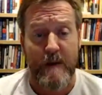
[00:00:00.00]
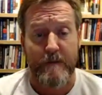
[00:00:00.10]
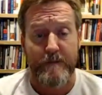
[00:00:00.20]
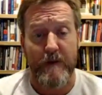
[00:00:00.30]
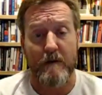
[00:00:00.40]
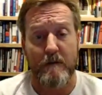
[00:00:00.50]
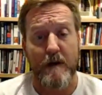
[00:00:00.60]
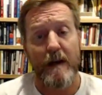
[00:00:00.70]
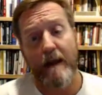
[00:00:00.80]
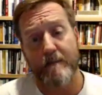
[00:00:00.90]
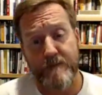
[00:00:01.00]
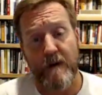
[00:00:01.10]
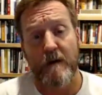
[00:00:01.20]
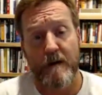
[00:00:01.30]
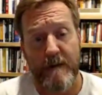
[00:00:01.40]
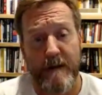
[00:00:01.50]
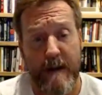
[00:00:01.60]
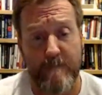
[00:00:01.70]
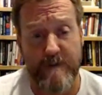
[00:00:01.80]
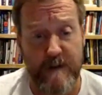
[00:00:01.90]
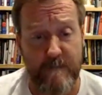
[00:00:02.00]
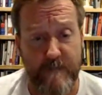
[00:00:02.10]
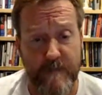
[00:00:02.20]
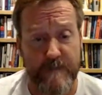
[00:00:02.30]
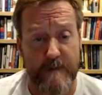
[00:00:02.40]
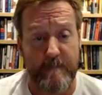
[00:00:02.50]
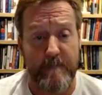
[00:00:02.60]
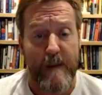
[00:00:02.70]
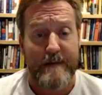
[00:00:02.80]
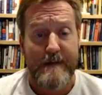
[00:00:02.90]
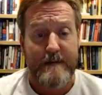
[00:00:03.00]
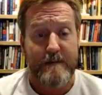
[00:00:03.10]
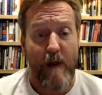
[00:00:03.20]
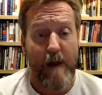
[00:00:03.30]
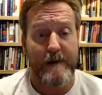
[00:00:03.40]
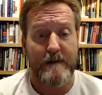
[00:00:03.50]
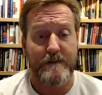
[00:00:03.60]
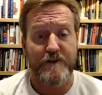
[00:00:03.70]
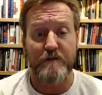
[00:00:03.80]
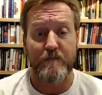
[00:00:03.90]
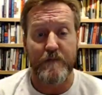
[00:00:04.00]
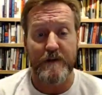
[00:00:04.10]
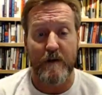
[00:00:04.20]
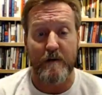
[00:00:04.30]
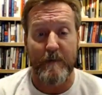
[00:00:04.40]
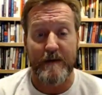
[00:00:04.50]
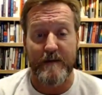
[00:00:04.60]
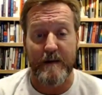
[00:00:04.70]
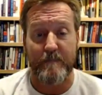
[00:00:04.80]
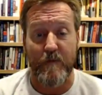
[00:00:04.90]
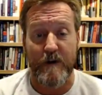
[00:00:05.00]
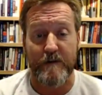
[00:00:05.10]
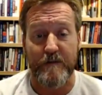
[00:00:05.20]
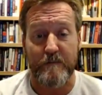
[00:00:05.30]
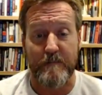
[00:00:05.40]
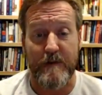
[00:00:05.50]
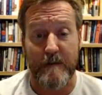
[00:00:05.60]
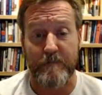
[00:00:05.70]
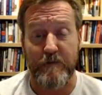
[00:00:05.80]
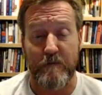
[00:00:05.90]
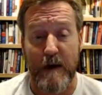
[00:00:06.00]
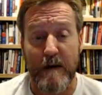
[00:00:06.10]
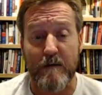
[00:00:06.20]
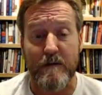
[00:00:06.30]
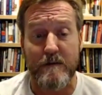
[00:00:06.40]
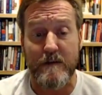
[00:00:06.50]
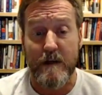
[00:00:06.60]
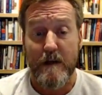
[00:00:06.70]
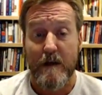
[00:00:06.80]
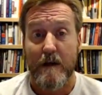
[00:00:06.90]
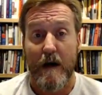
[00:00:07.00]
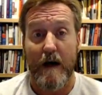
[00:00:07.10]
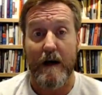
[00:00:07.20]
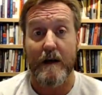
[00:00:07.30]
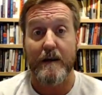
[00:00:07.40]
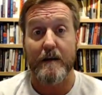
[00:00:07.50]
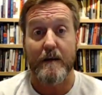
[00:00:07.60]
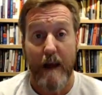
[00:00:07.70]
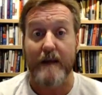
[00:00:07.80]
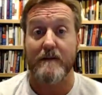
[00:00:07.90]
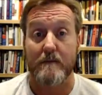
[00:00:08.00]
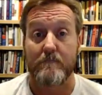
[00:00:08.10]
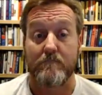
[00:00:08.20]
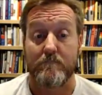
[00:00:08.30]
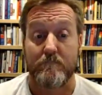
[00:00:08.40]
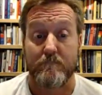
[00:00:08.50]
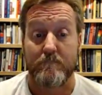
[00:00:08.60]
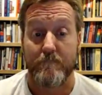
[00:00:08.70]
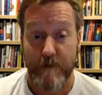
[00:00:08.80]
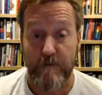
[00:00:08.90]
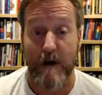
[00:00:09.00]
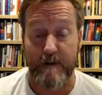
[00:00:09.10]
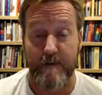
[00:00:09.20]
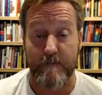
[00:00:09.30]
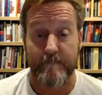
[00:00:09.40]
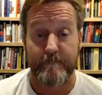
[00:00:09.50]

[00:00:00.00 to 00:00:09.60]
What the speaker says: So again, sorry that that was confusing. Shouldn't we talk about type 1 and type 2 errors? Yes, you ought to.